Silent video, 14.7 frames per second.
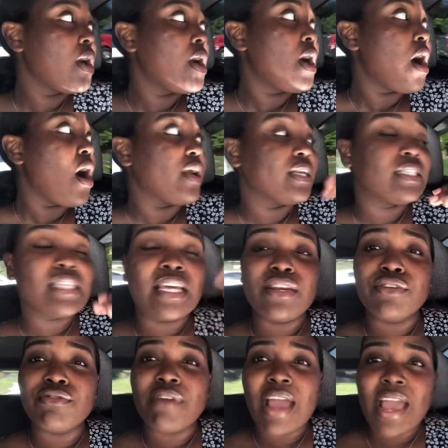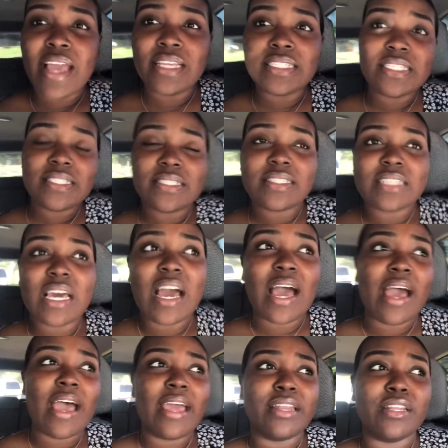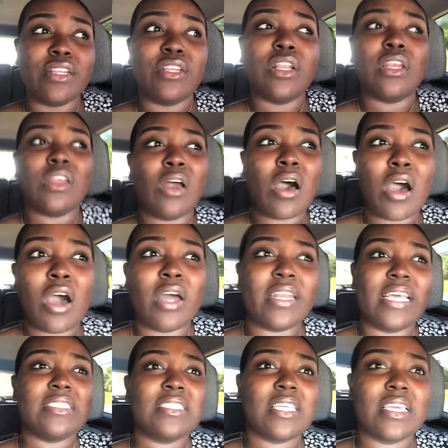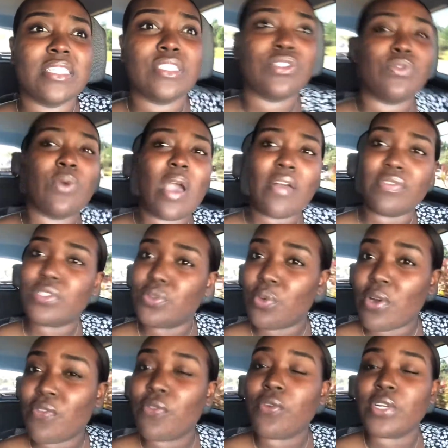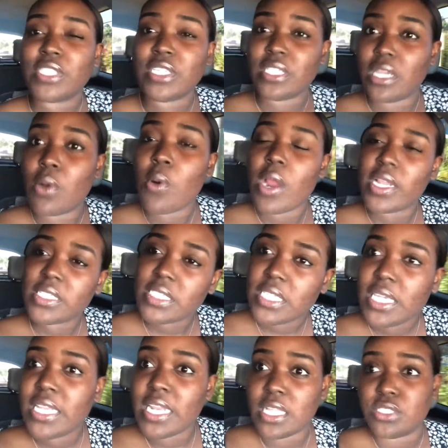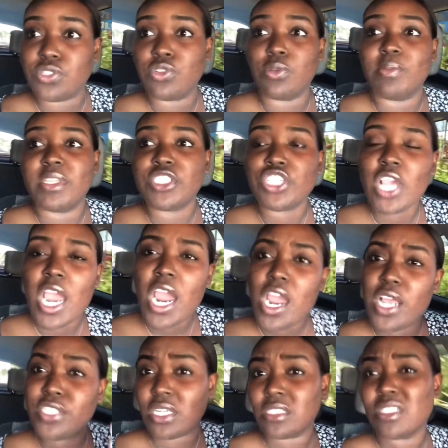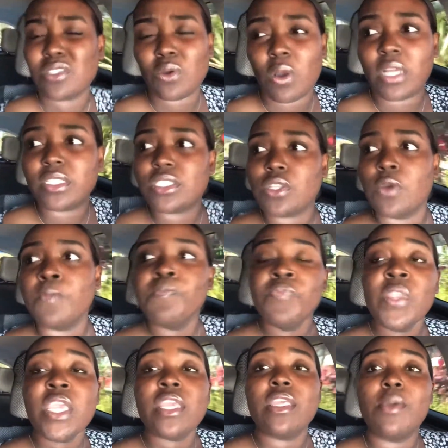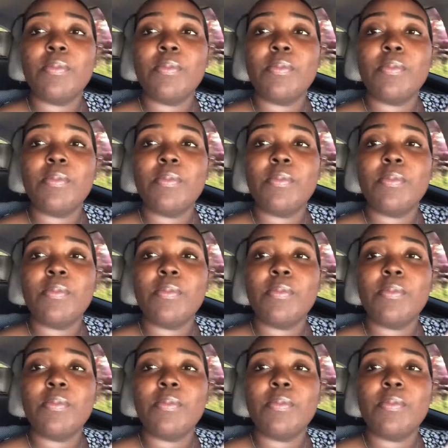understand the rights and the law that says you have to do a 14-day quarantine else you'll be charged and so on. So you